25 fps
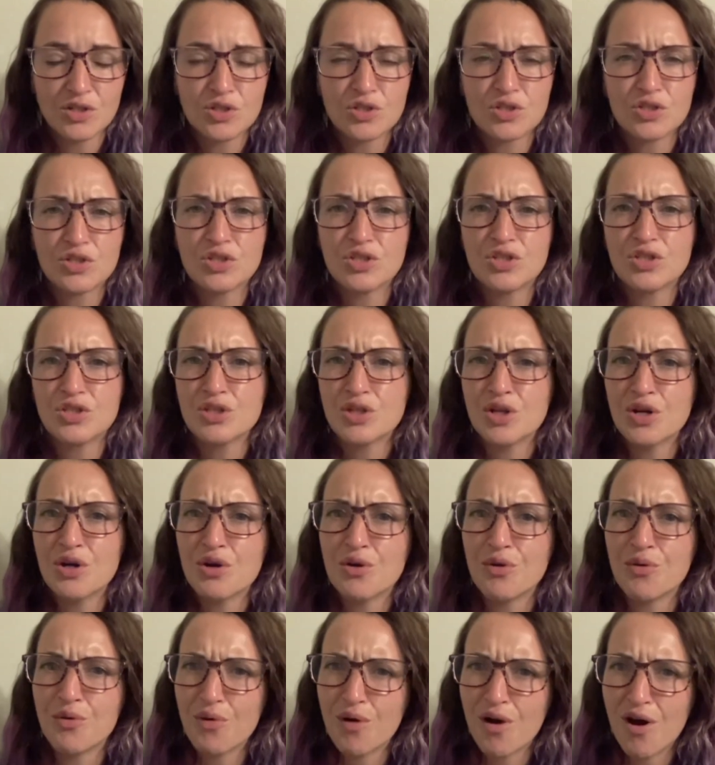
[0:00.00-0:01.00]

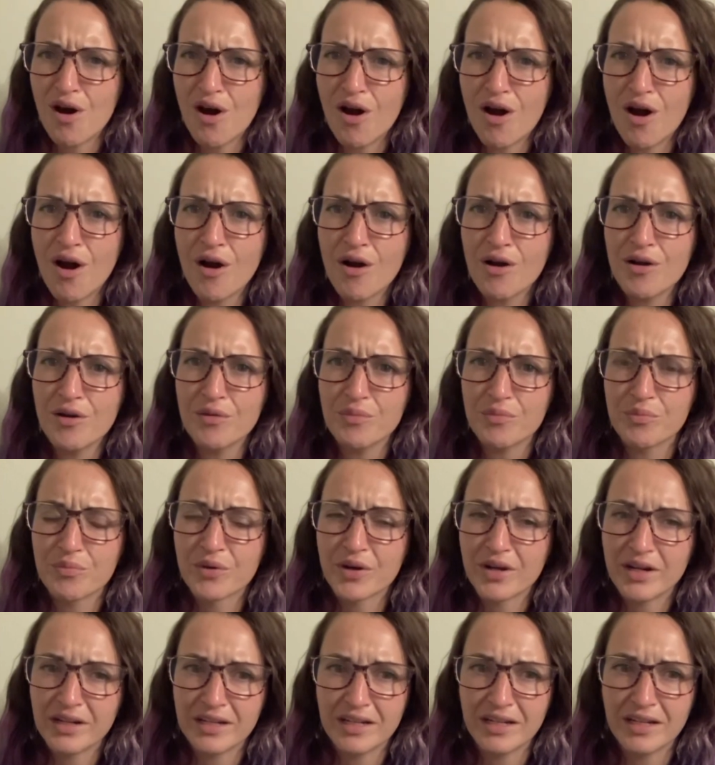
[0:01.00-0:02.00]
so
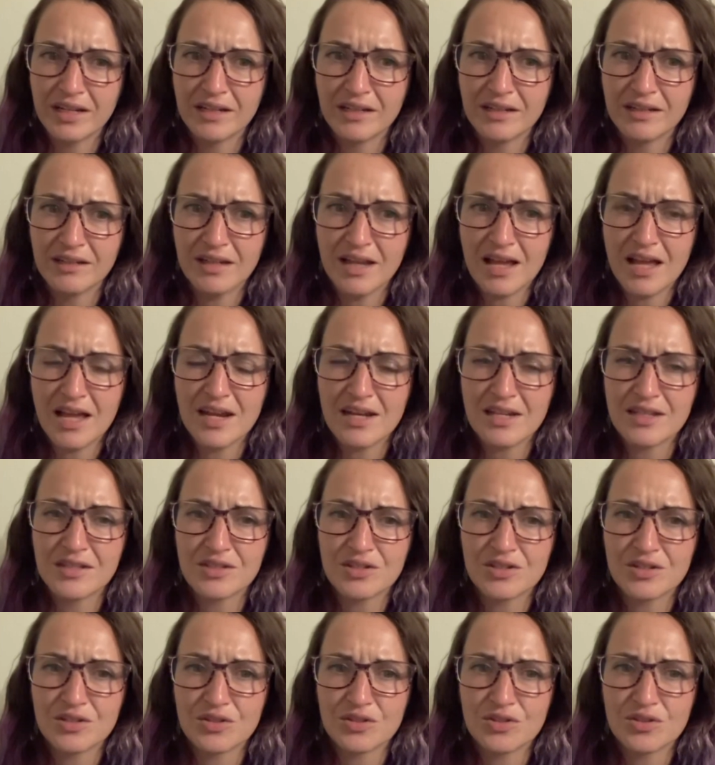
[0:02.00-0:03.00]
heartbreaking, and it's
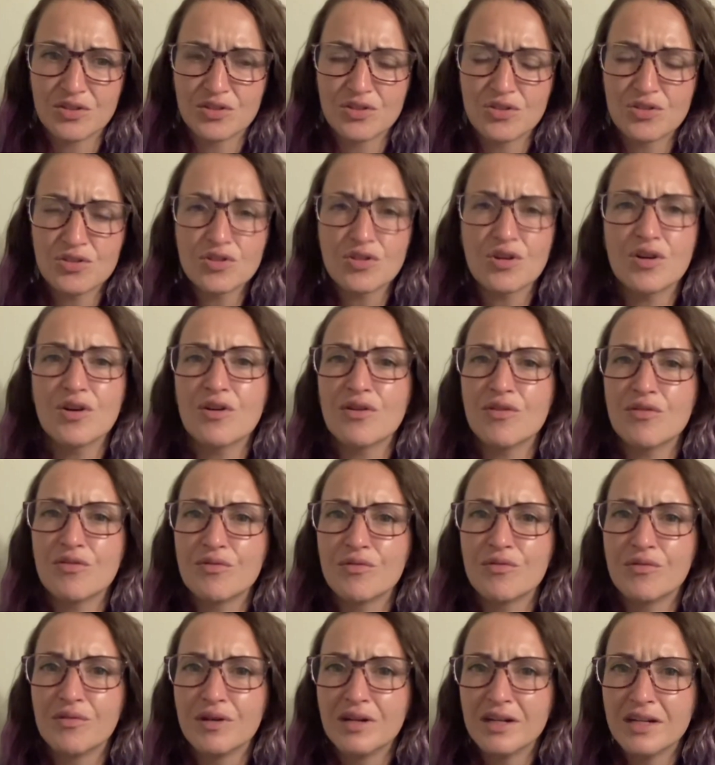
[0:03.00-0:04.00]
just
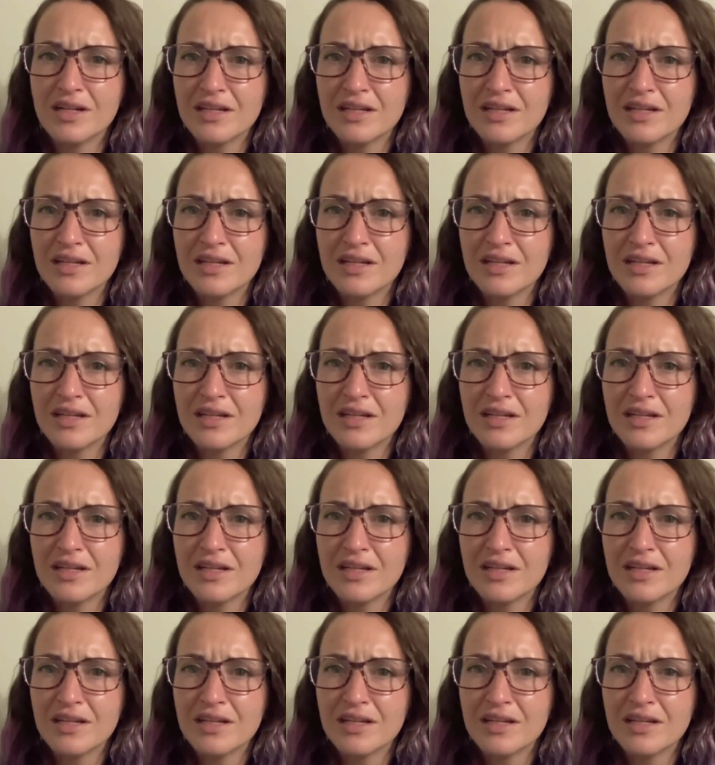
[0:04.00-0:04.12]
so